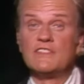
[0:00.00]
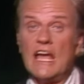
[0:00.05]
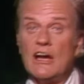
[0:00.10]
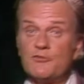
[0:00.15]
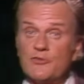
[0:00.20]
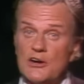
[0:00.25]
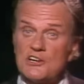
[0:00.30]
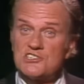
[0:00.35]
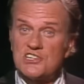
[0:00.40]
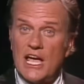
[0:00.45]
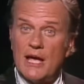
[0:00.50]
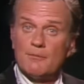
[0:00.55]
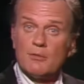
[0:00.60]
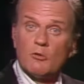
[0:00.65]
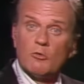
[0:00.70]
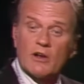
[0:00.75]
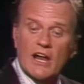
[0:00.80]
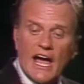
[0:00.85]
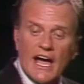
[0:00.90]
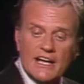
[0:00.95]
Now, for example,
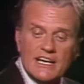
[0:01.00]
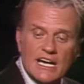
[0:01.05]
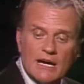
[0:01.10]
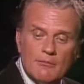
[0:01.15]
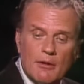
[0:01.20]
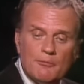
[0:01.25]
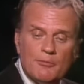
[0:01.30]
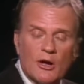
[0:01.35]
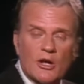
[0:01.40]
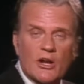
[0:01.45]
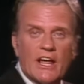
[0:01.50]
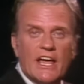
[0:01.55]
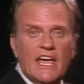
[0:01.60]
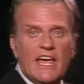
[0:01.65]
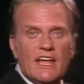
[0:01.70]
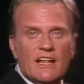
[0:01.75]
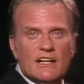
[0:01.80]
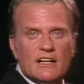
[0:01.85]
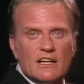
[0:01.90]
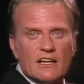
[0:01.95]
when I come up on a
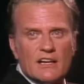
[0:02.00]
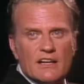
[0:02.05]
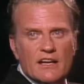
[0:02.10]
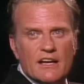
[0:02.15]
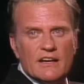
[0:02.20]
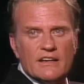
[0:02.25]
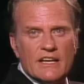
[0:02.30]
hill,